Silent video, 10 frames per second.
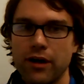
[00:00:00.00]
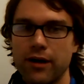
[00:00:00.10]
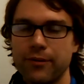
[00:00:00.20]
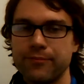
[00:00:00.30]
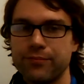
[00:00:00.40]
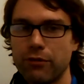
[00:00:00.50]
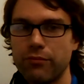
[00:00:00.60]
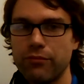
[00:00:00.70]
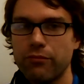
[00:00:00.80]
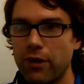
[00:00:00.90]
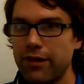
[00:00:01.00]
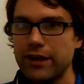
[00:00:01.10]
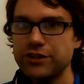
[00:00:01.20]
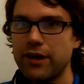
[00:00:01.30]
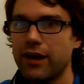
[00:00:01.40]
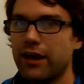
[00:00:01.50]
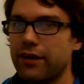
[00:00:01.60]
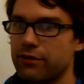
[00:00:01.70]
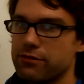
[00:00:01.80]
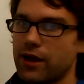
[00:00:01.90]
Um, well, actually,
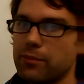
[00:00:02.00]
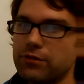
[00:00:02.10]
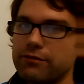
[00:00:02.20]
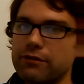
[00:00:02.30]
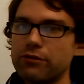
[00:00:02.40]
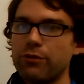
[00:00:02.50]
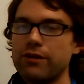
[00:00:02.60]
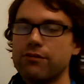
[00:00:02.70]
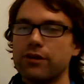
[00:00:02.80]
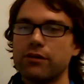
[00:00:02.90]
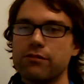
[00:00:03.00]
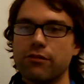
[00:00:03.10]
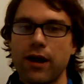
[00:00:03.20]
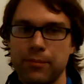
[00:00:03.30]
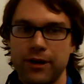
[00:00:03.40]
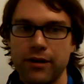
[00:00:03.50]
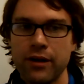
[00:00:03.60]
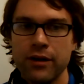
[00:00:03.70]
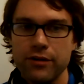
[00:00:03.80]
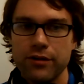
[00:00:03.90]
again, there's a couple of different ways you can describe it.
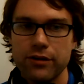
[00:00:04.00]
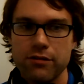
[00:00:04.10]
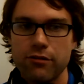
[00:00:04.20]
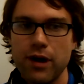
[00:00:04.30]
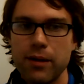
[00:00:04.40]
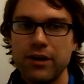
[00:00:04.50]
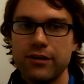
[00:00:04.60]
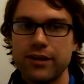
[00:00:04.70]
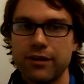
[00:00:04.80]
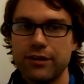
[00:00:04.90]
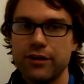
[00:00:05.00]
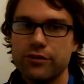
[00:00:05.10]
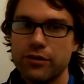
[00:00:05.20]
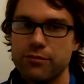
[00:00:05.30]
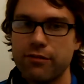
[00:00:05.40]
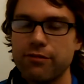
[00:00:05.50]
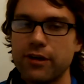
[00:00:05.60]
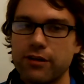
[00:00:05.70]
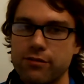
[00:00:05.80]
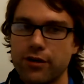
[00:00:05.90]
You can describe it entirely in terms of
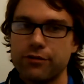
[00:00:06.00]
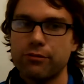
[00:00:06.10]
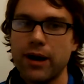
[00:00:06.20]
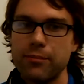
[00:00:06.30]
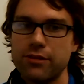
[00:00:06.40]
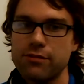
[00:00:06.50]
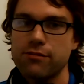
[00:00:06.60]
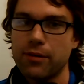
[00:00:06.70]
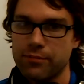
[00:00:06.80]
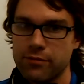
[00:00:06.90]
things called Riemann sums.